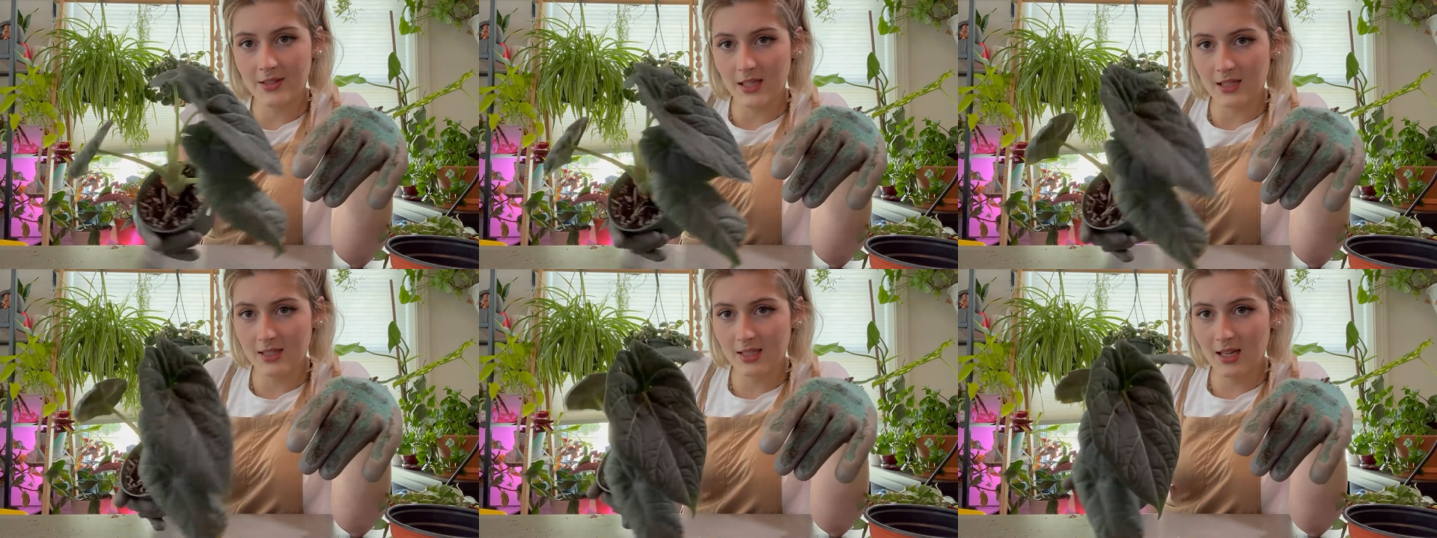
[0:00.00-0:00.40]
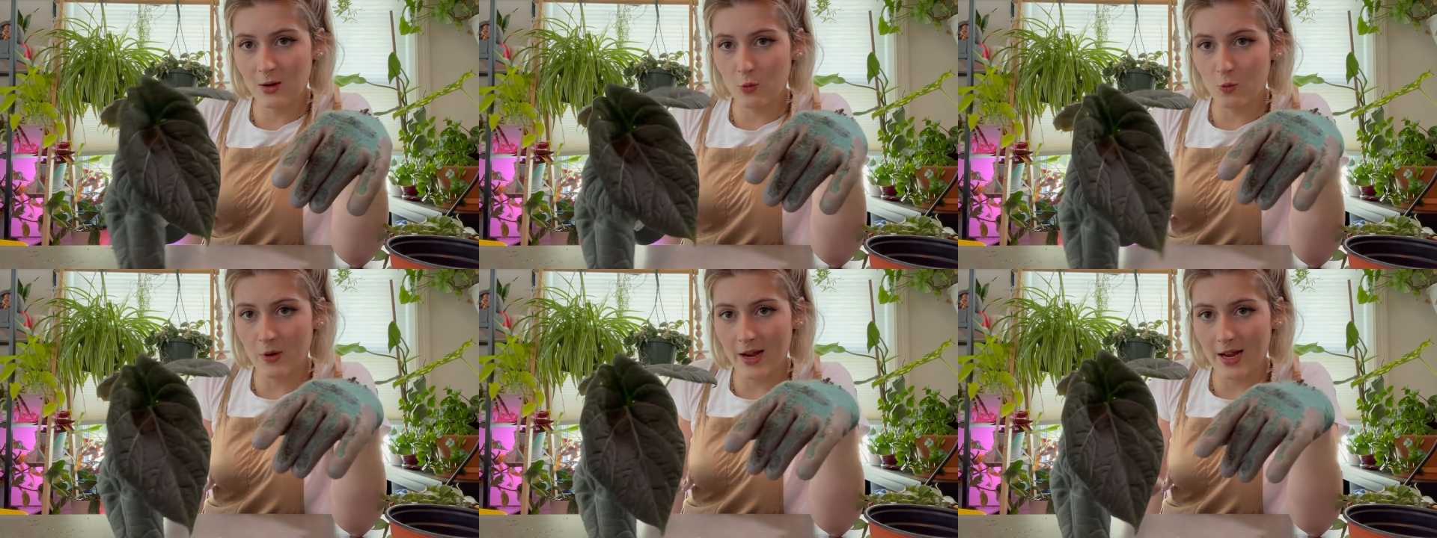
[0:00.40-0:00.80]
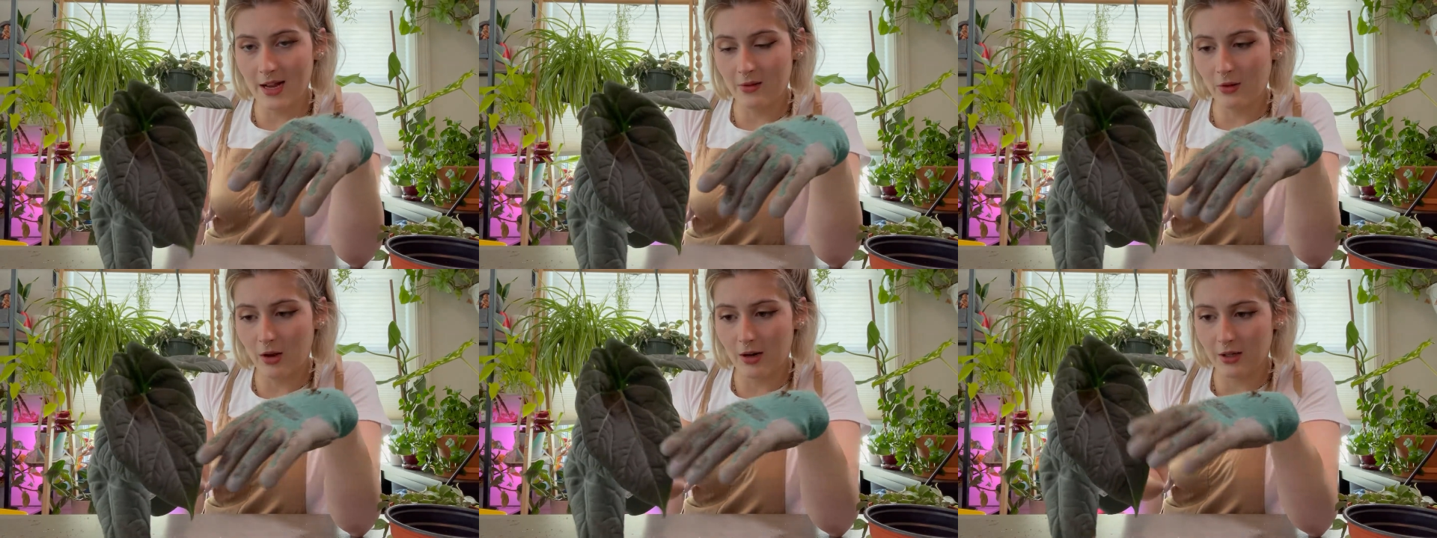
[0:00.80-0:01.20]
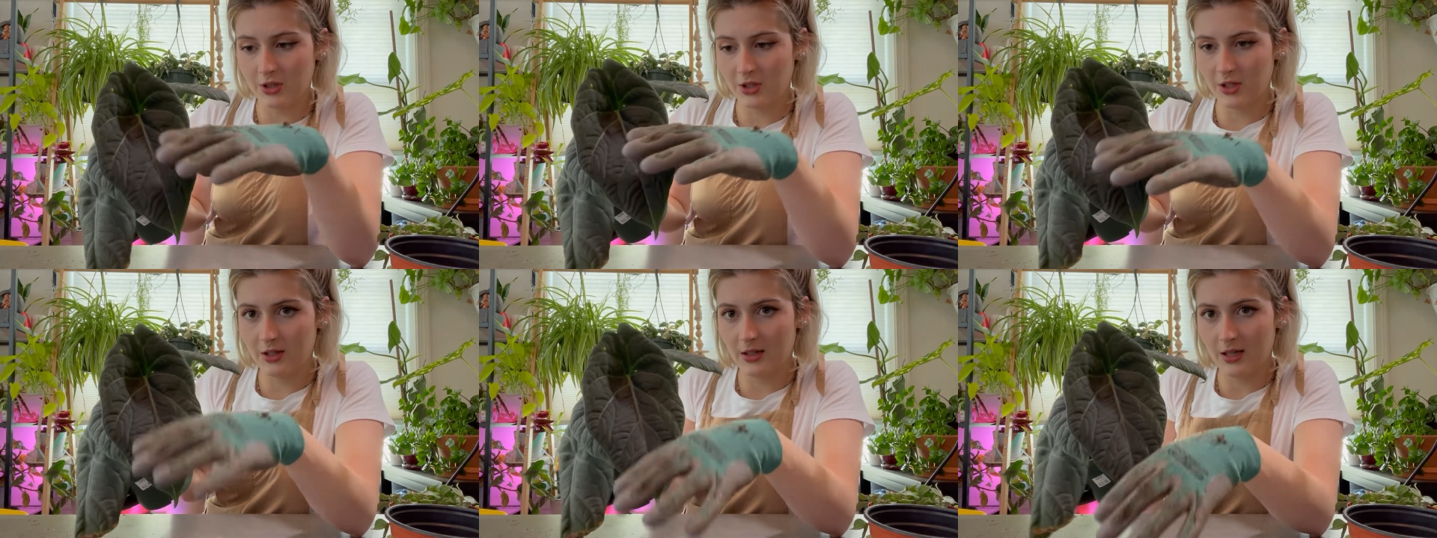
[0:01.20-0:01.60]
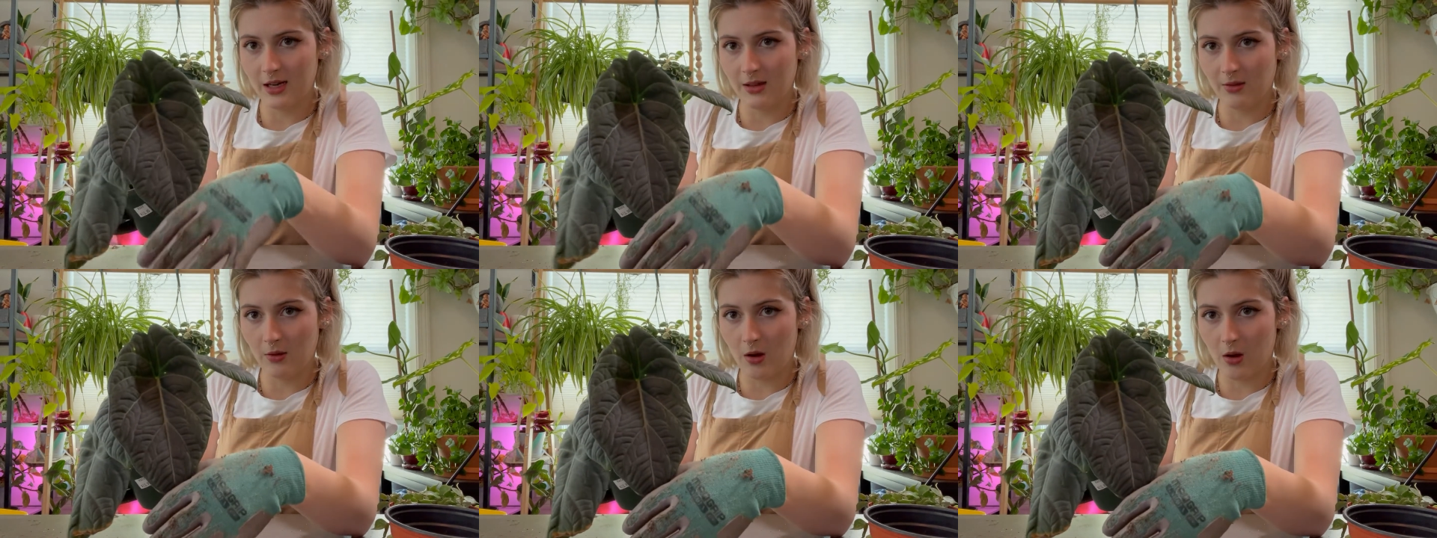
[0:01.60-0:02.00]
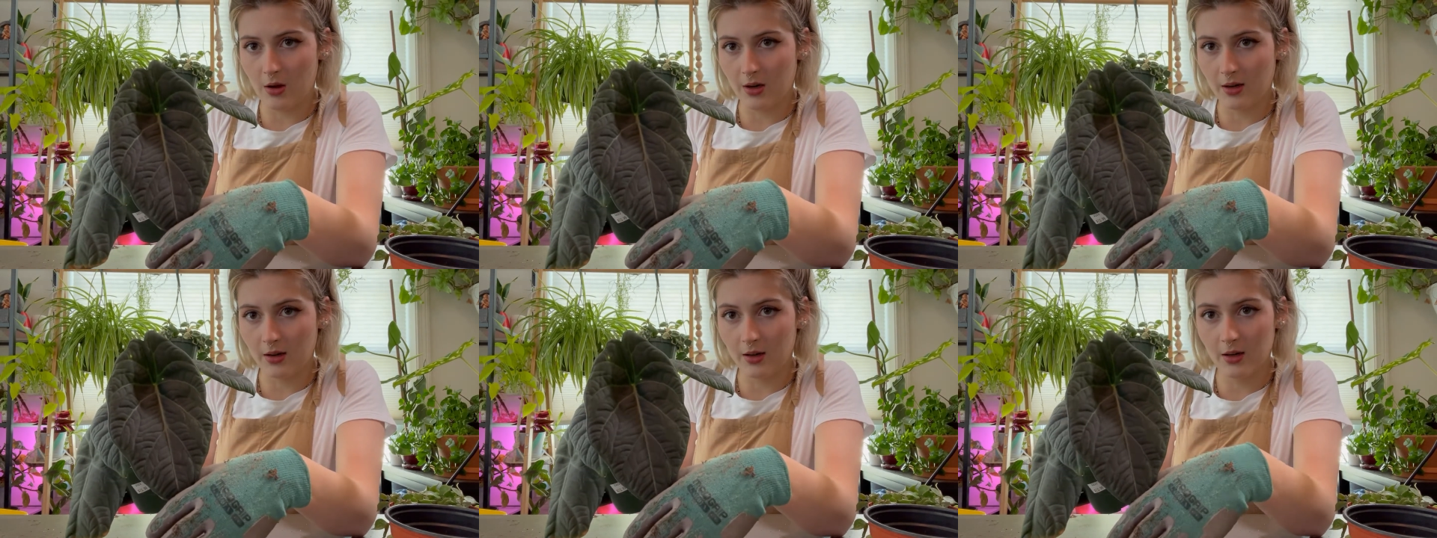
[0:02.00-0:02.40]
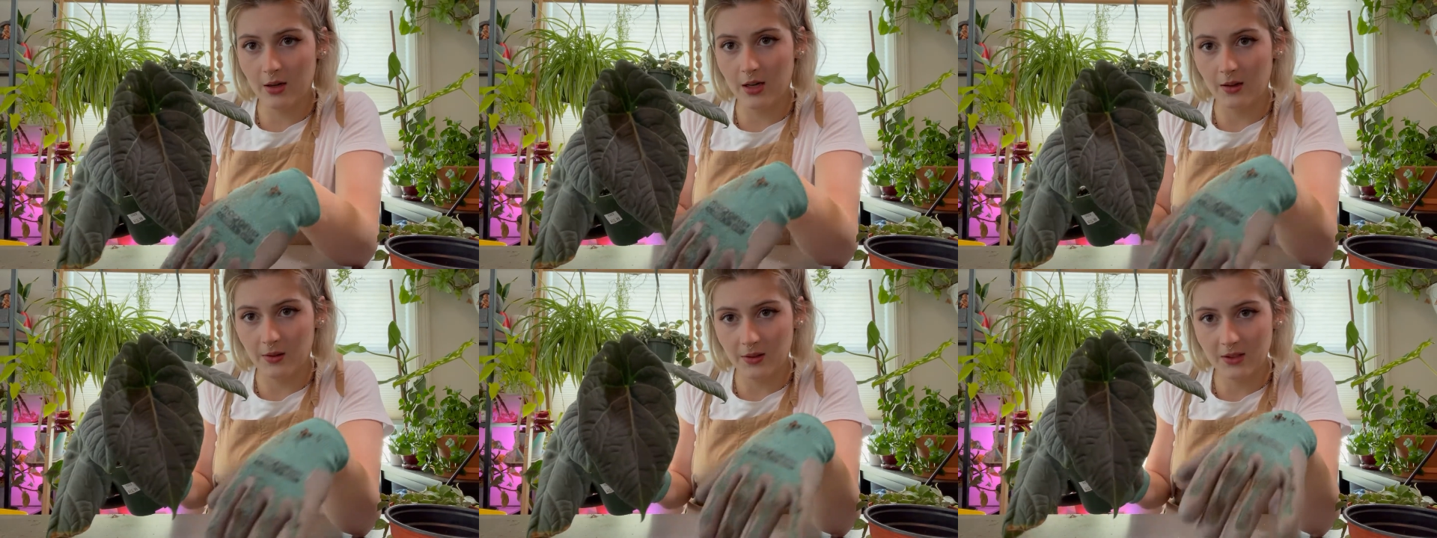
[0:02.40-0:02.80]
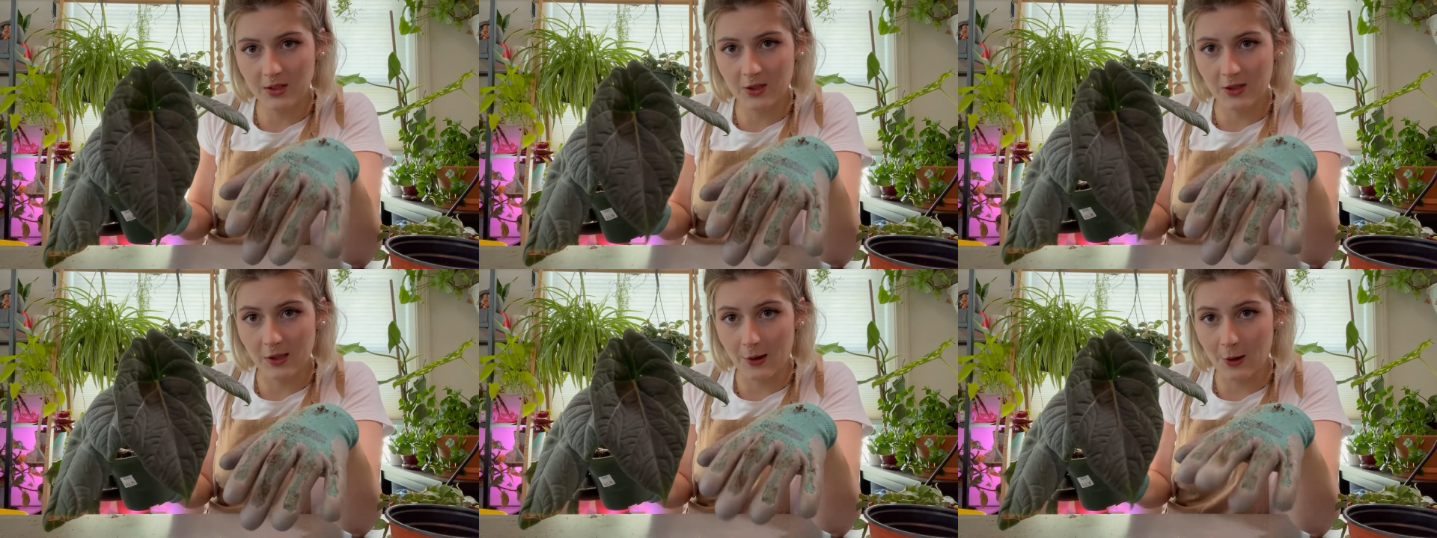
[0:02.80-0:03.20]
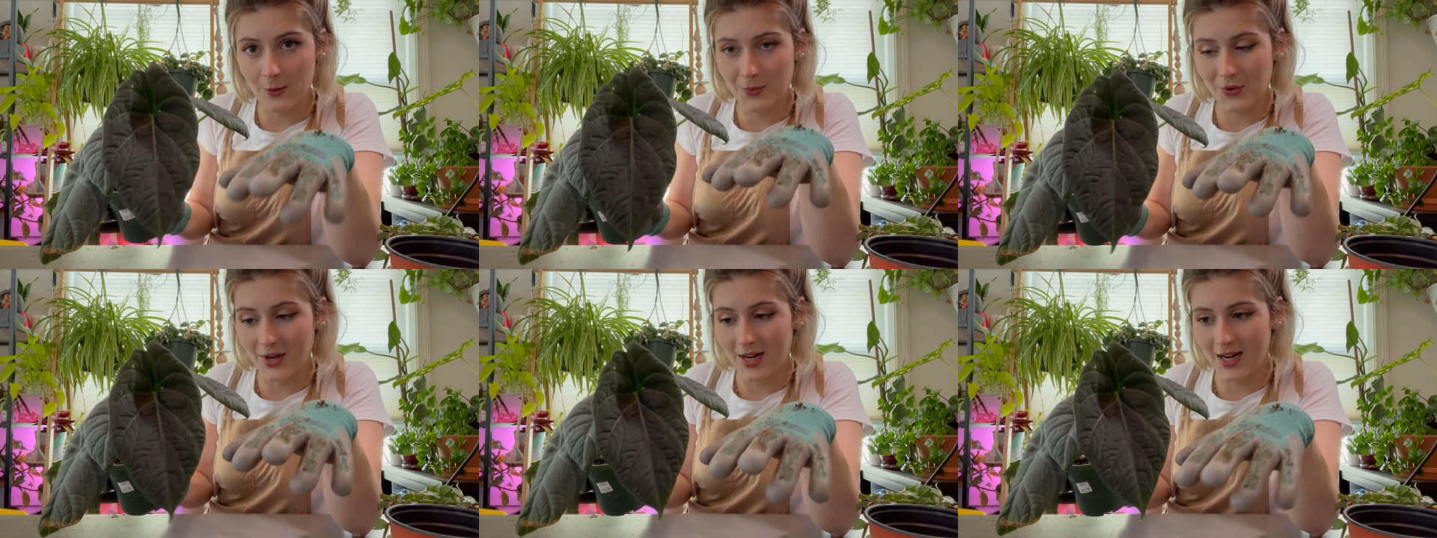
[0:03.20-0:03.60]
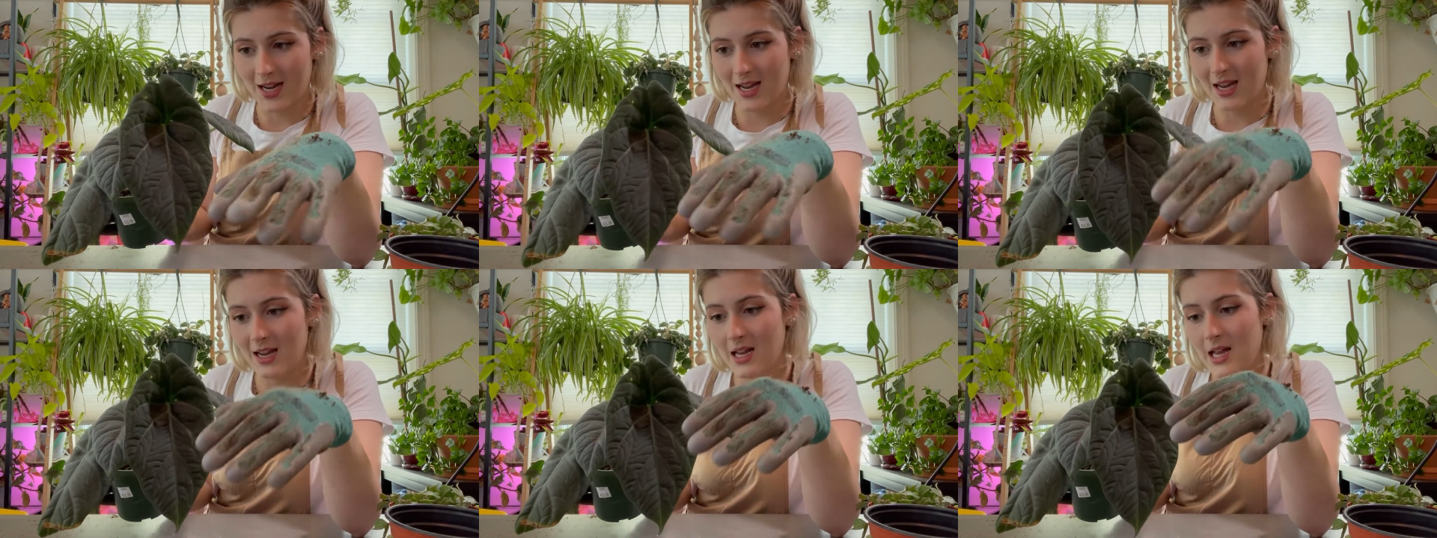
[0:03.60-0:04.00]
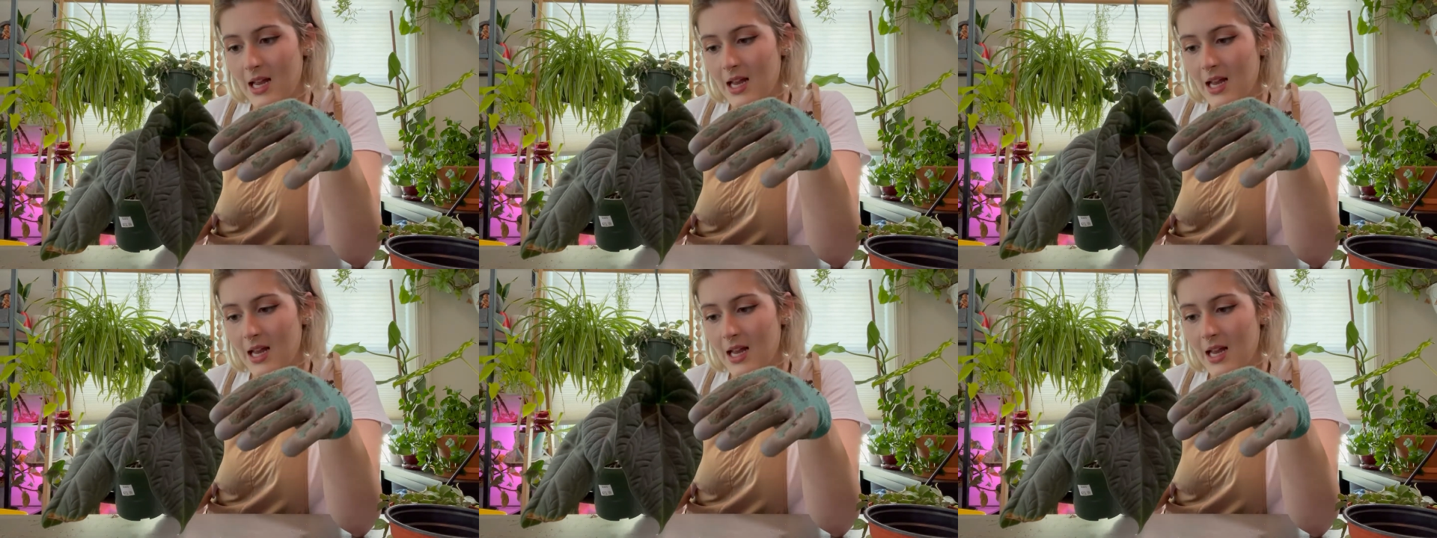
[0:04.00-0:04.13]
it's like way larger and longer. It looks so pretty.